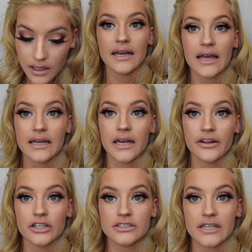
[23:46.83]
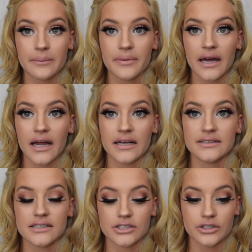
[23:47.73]
And another tip that
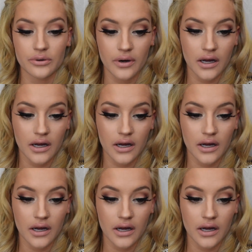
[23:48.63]
has to do